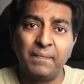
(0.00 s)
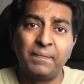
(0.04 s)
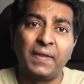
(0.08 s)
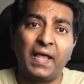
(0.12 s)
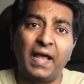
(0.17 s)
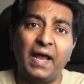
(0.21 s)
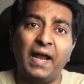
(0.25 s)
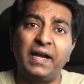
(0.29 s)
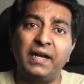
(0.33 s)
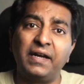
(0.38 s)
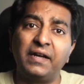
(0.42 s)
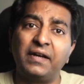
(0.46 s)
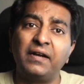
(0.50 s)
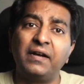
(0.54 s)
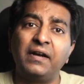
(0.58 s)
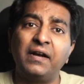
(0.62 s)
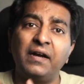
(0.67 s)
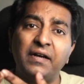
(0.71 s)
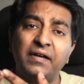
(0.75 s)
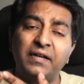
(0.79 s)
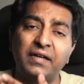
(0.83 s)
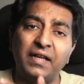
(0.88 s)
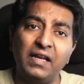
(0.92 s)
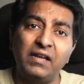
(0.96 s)
and
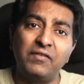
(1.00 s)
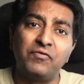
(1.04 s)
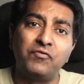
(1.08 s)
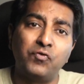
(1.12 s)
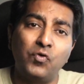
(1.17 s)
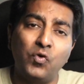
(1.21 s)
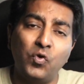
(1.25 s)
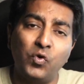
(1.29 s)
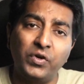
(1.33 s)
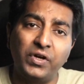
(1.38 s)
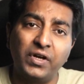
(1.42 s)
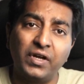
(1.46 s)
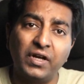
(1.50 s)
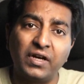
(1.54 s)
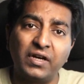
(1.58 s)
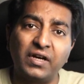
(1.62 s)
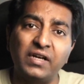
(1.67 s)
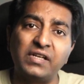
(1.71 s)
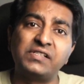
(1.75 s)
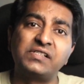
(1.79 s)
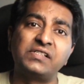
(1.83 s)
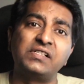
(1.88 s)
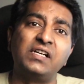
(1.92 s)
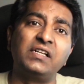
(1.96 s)
Telephone
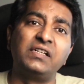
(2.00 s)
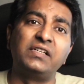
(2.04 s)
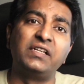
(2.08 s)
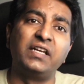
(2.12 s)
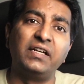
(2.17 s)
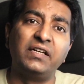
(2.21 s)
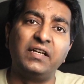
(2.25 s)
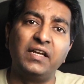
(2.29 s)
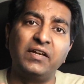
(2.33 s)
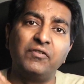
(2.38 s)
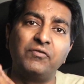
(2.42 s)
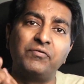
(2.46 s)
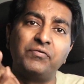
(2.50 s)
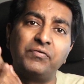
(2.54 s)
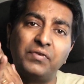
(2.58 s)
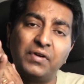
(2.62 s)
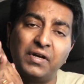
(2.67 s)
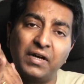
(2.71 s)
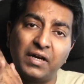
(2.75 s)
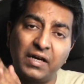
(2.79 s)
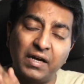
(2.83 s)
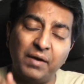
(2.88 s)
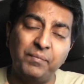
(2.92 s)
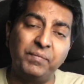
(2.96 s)
Consultative
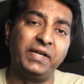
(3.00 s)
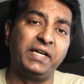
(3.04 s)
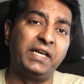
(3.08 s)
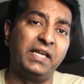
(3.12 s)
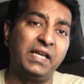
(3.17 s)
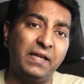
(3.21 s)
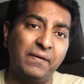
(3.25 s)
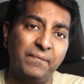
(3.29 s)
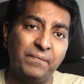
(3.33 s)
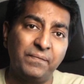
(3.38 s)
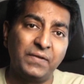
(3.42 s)
Committee,